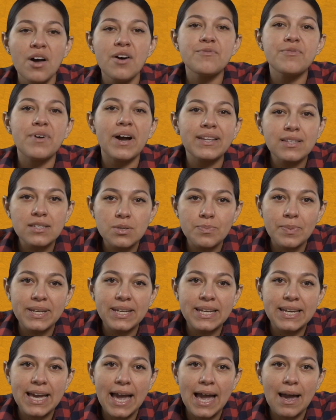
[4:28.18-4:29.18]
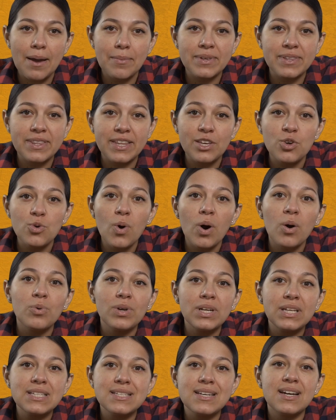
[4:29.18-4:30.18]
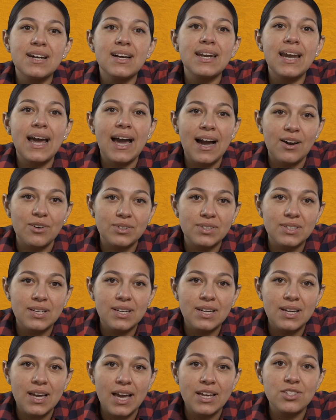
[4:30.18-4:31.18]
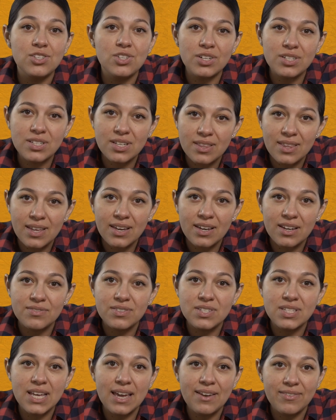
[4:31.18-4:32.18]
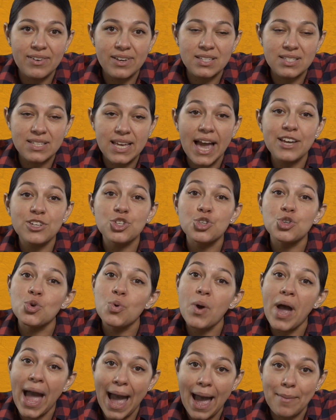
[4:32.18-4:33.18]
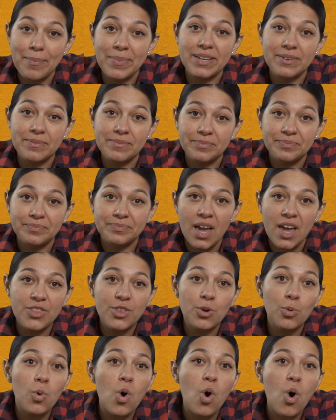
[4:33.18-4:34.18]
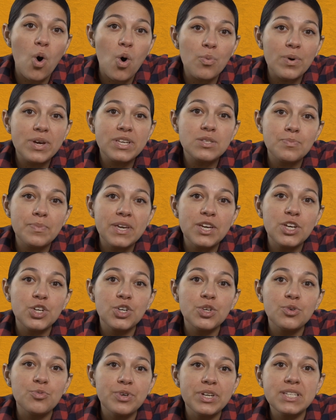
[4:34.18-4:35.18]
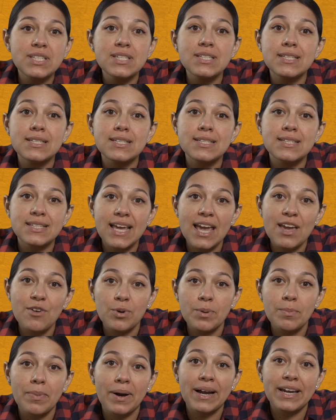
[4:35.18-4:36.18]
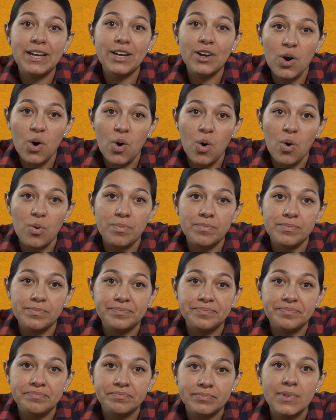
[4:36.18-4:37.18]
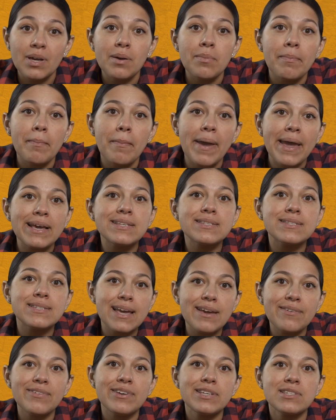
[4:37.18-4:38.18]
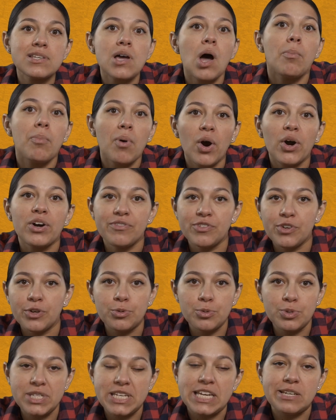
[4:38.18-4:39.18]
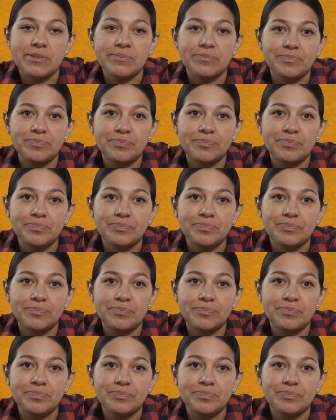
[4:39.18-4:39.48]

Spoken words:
Find the spending habit that you are willing to cut out and start to think of savings as your new habit. There will always be good reasons to save when buying a home. Make savings a part of your routine.